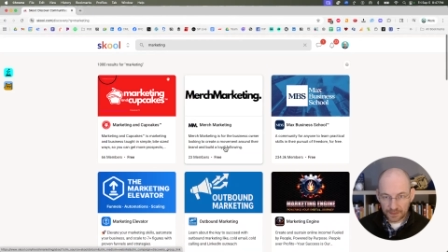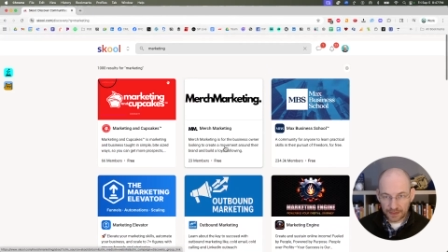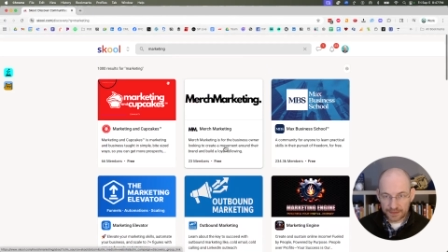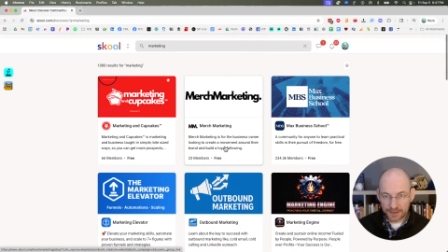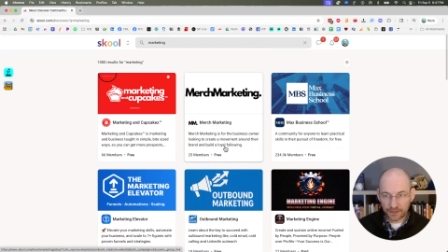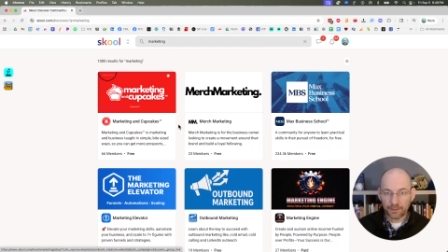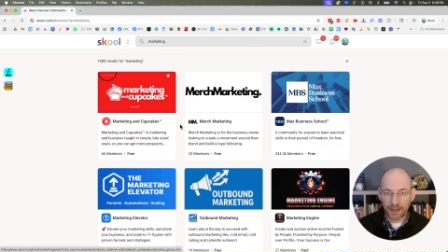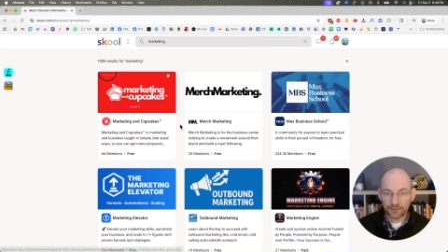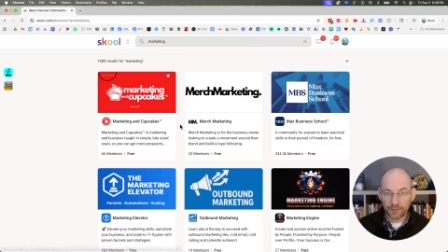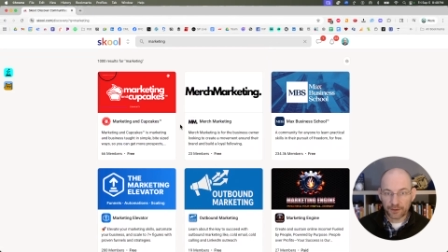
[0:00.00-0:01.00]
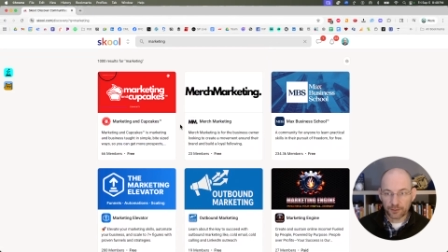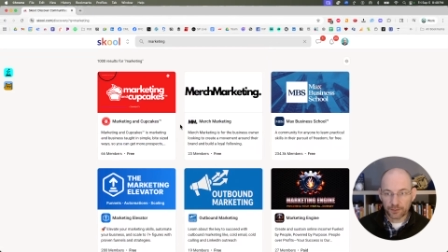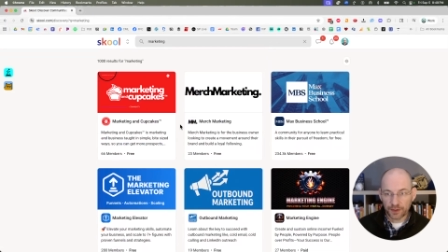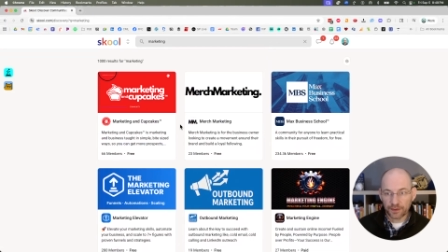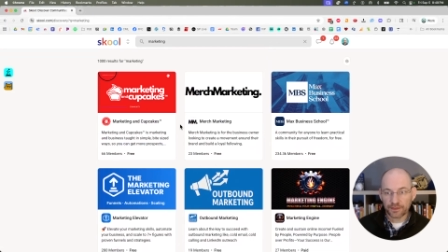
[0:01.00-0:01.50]
And so as my group
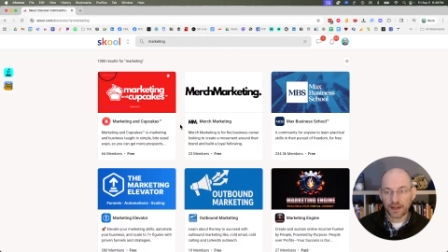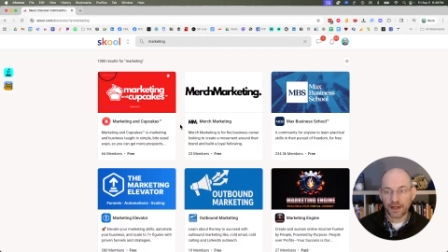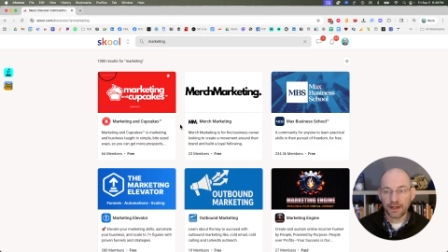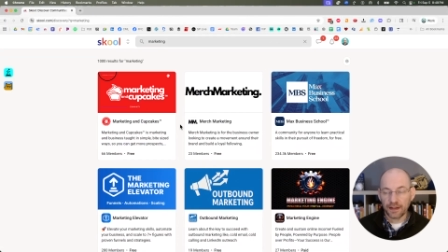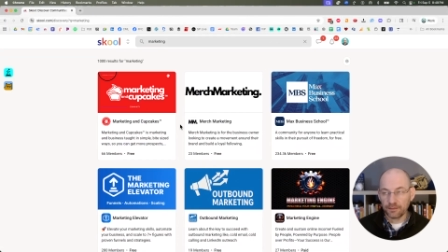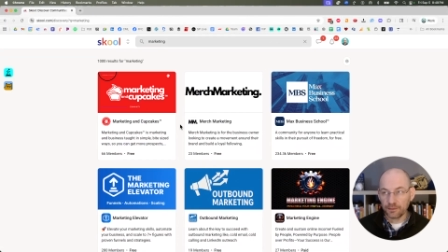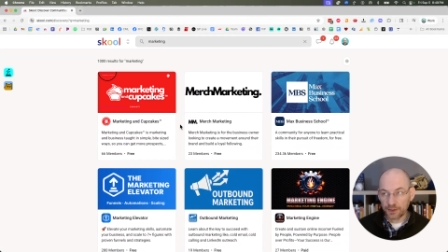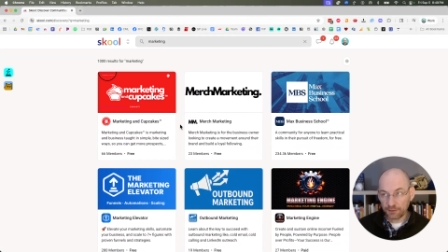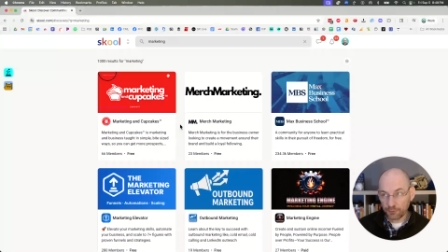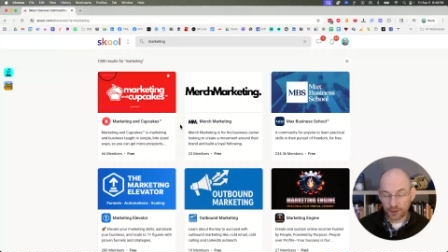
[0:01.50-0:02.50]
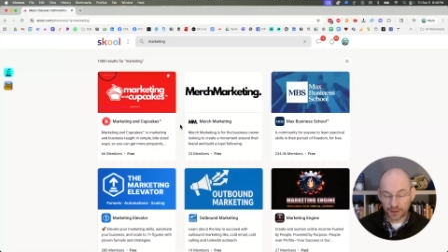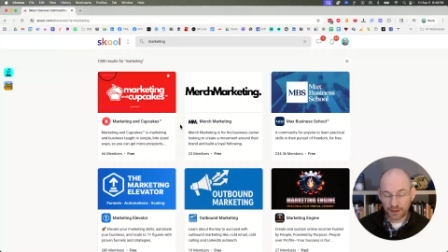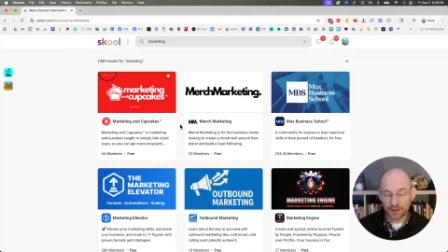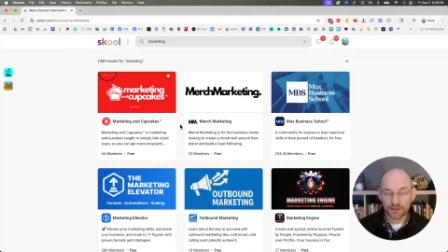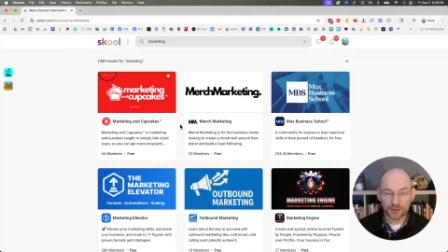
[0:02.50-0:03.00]
grows, I am looking forward
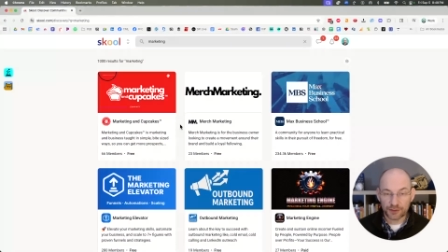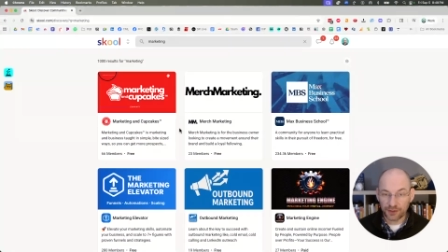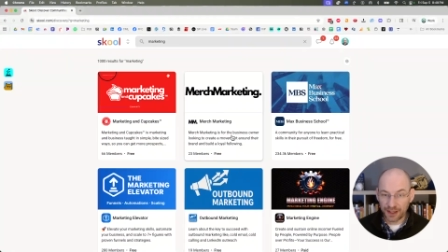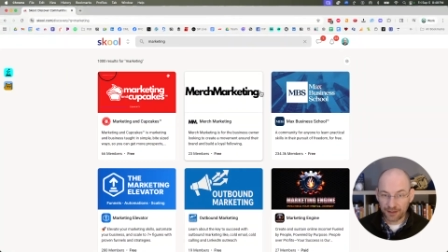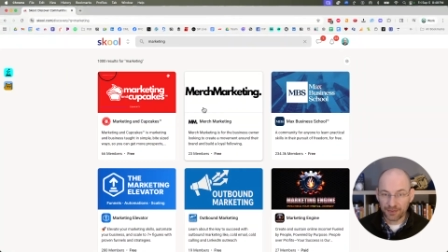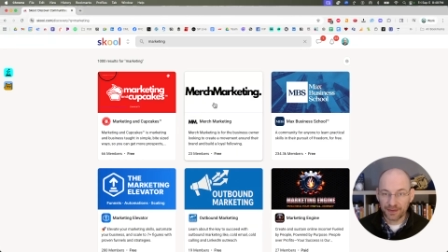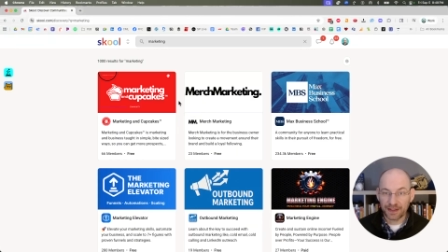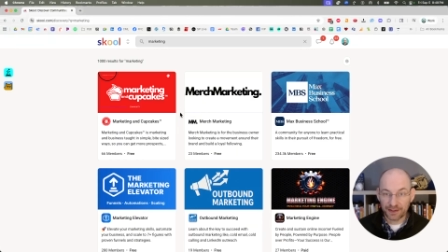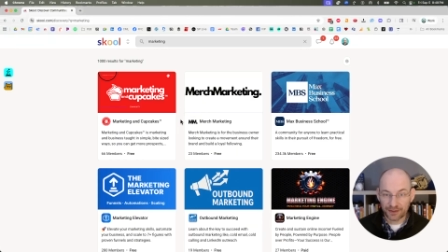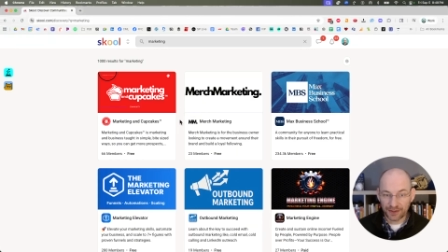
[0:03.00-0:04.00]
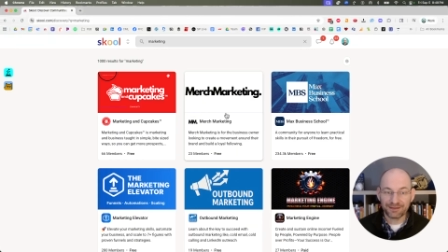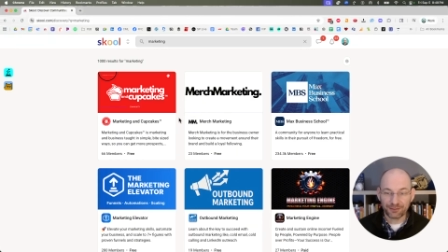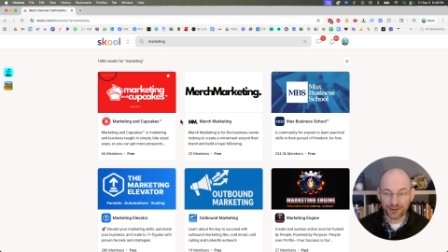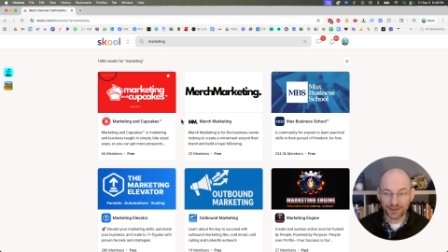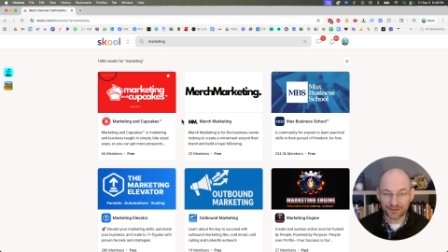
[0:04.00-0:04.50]
to showing up here
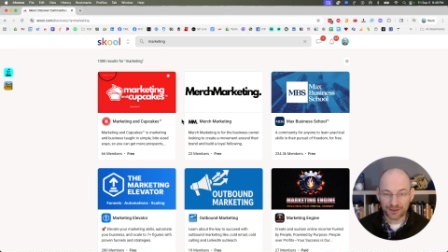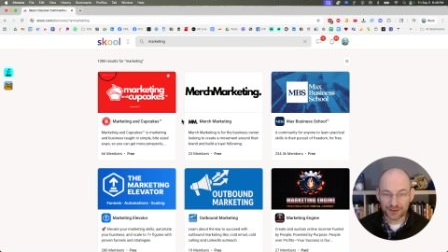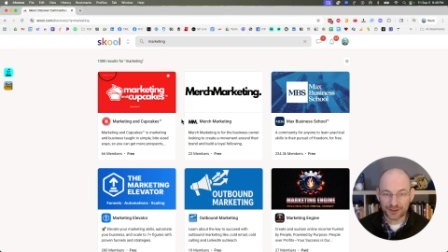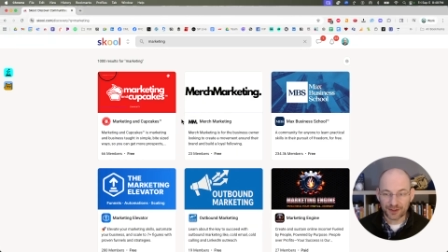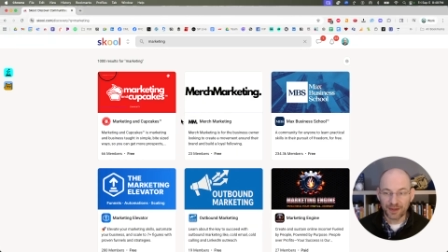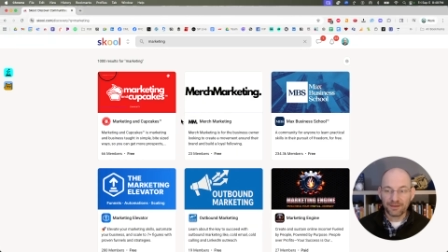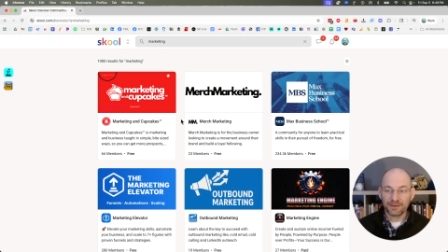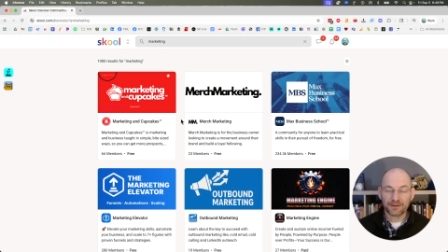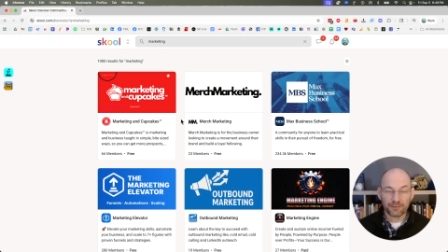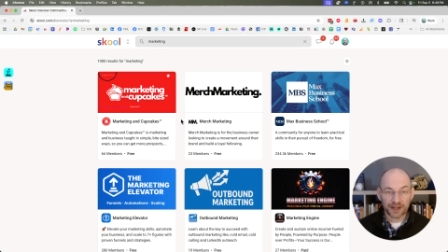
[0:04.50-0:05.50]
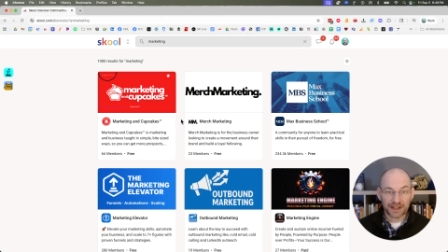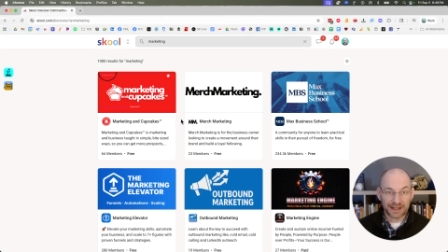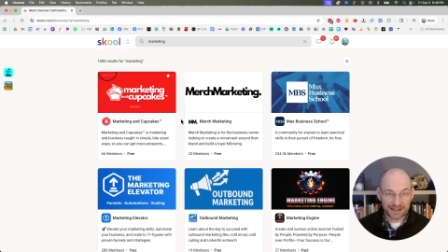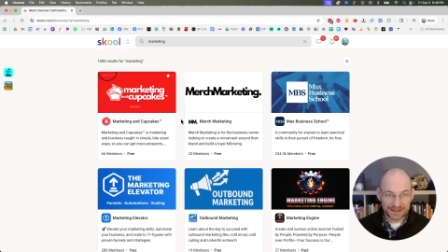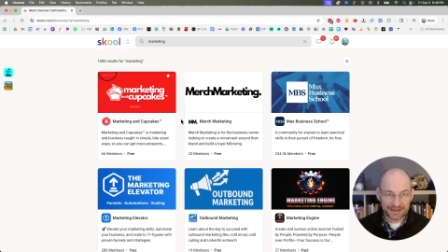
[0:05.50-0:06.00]
for the search term because marketing
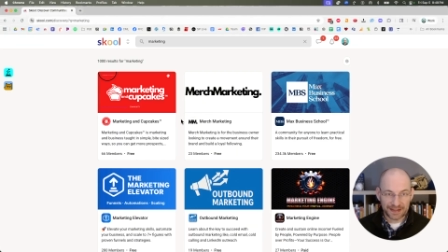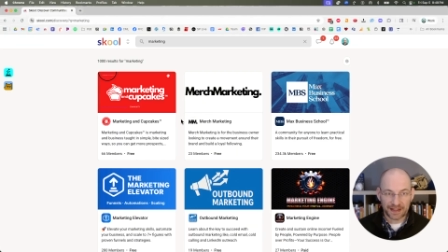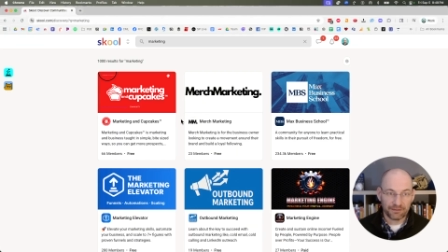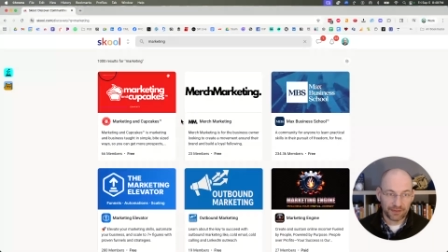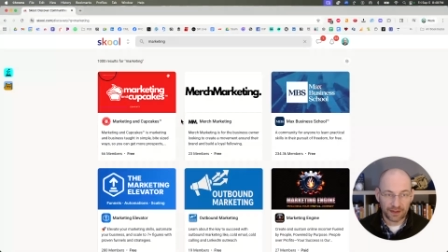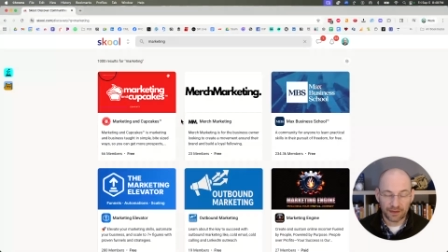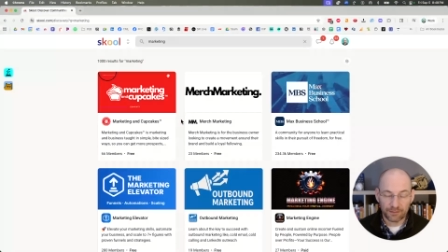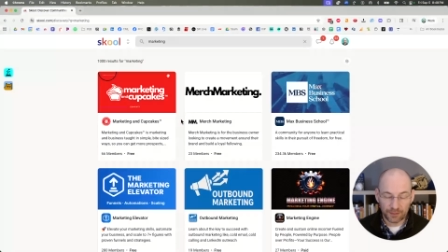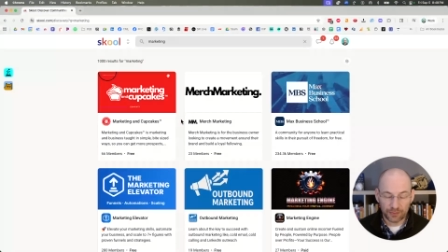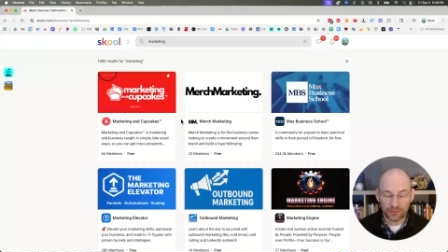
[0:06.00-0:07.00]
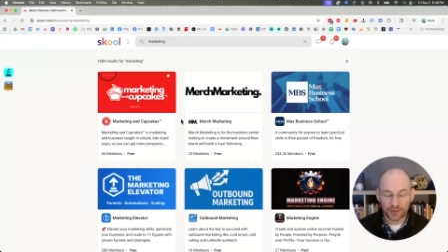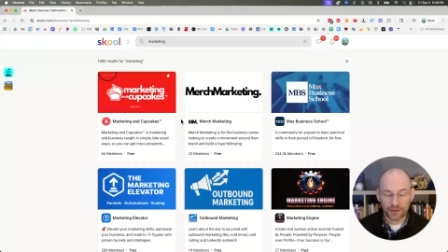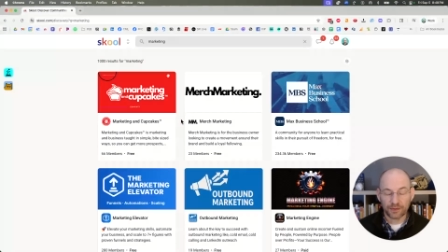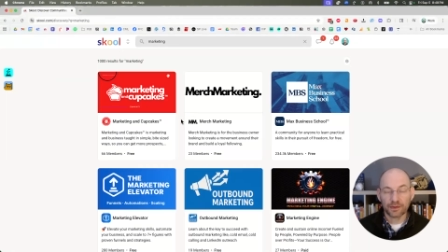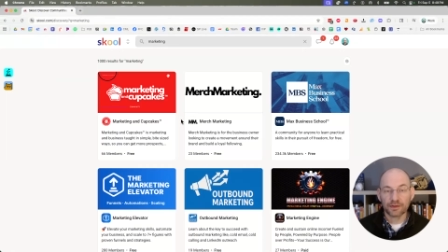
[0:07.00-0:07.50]
is the kind of thing that people will
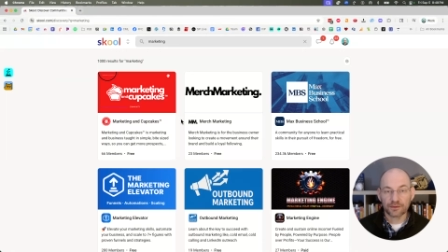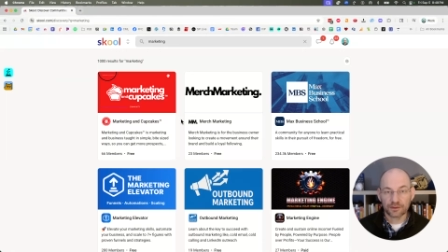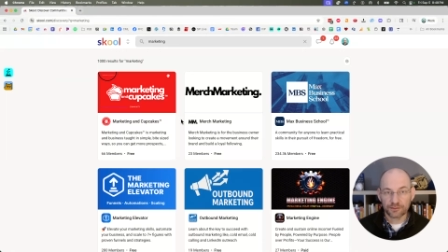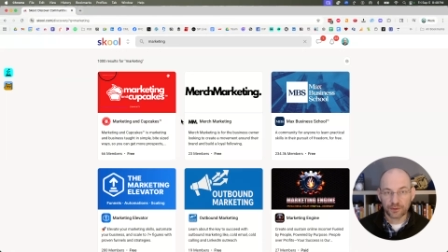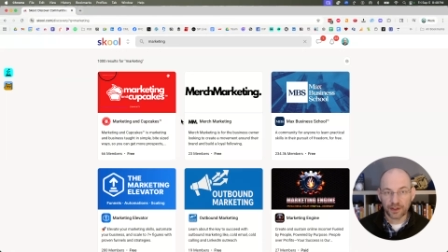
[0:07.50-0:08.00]
go search for,